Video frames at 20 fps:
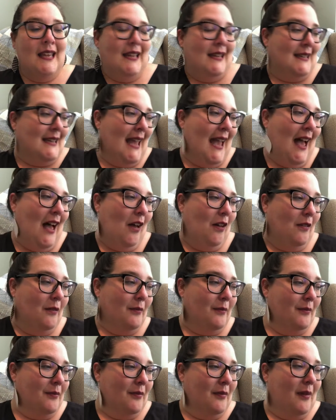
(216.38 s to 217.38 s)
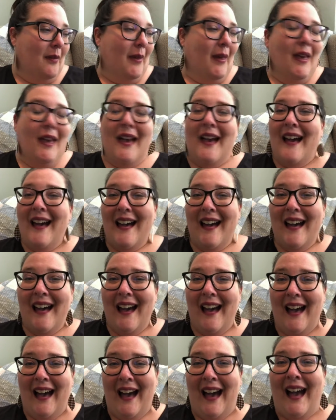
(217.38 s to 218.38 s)
Now,
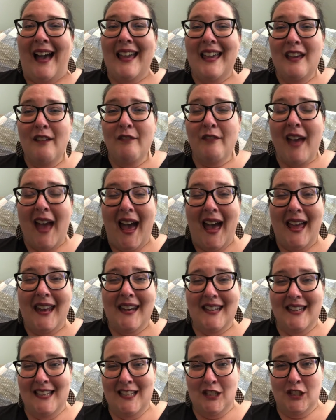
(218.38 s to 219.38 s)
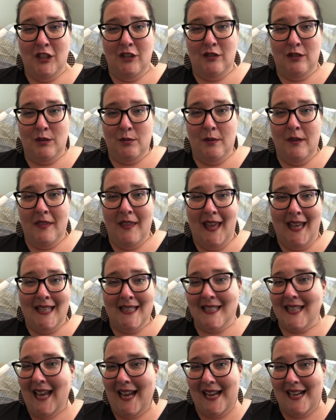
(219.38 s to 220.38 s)
I have had issues with
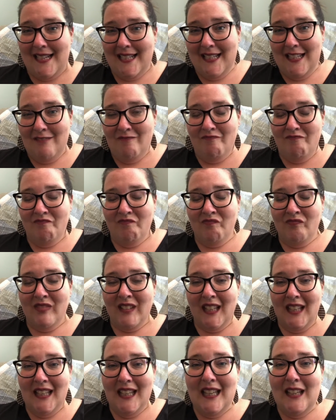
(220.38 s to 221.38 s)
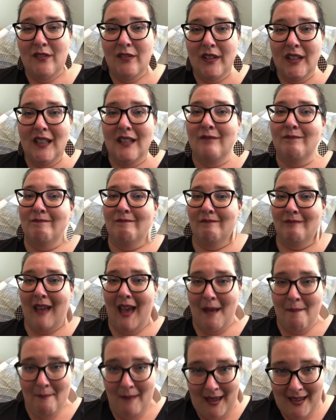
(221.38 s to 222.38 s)
anxiety, even
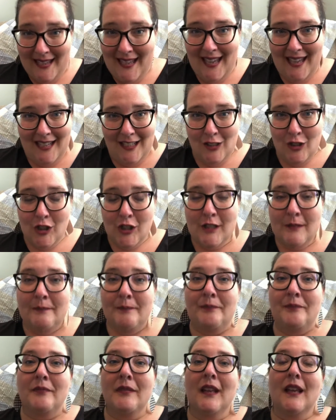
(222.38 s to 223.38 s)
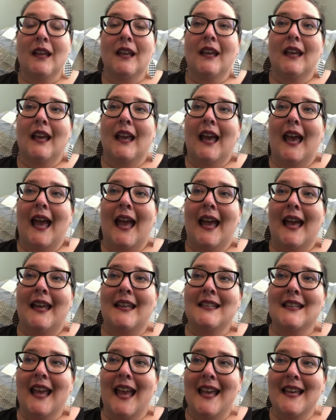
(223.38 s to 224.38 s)
at my age.
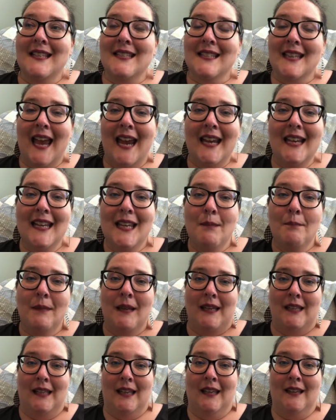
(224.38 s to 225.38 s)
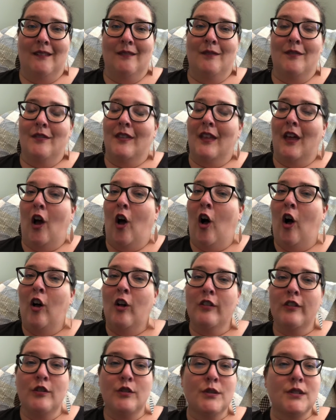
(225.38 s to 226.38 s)
And anxiety meaning
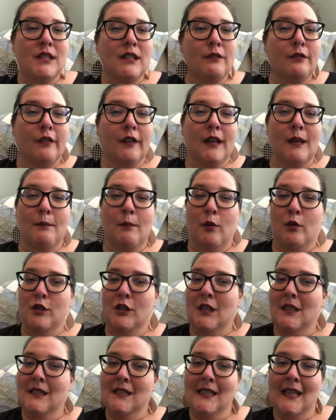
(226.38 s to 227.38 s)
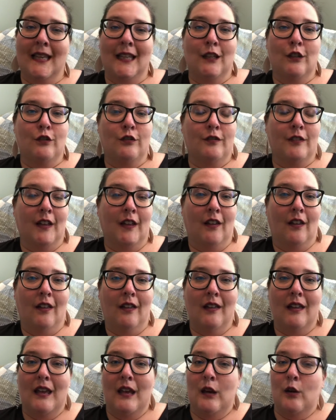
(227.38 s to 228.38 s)
all those different emotions that you feel.
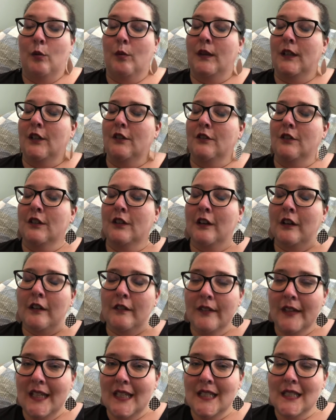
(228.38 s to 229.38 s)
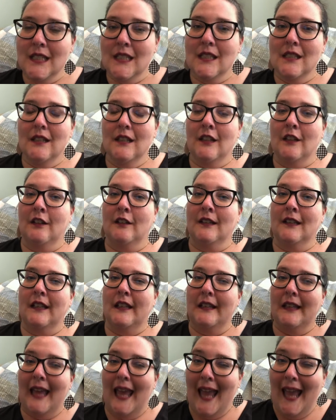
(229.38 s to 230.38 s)
When you're nervous, you're a
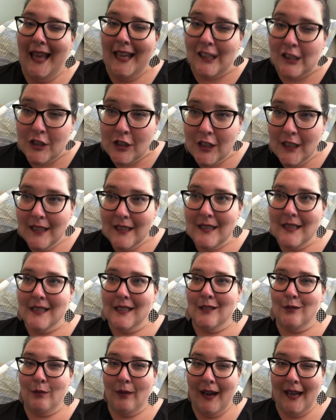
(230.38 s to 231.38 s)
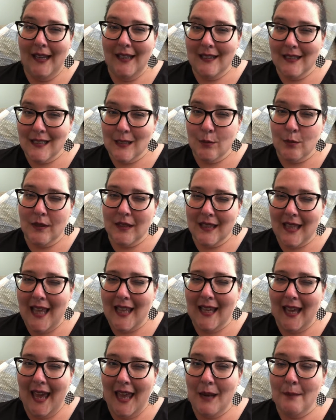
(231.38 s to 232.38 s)
little anxious, right? That's what
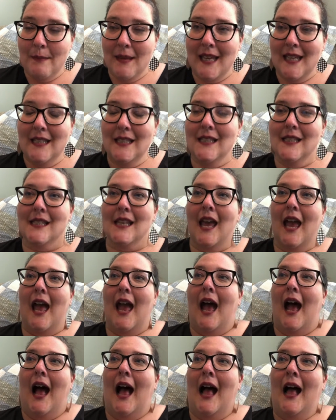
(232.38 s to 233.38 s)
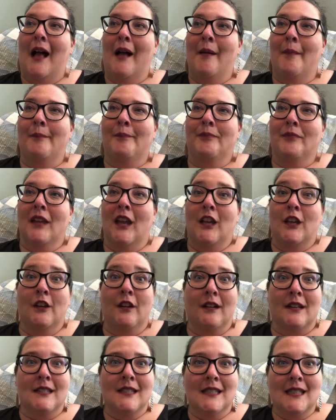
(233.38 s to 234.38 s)
that kind of means. Um,
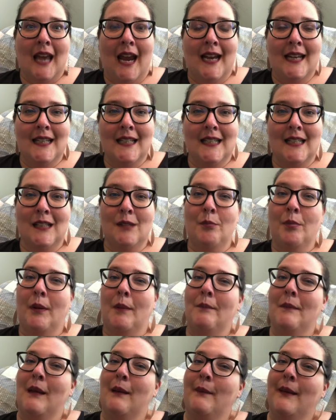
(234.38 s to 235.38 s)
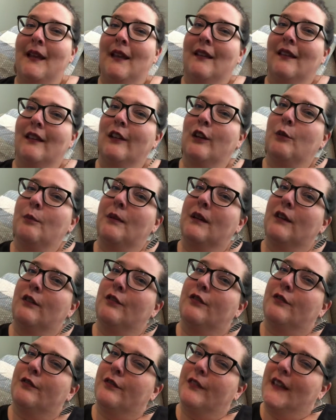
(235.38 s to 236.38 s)
you're excited, but maybe a little bit of
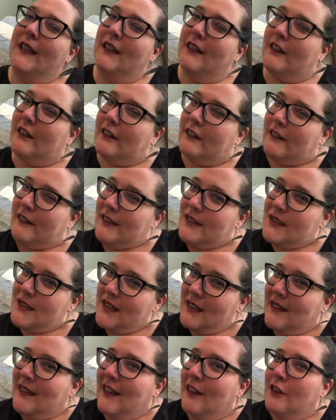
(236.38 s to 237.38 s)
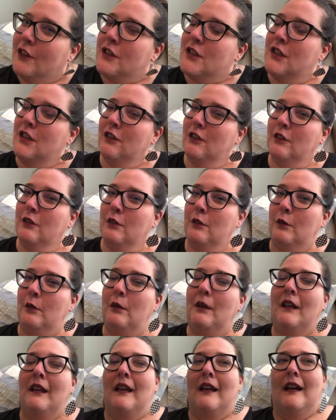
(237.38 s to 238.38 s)
fear is in there too.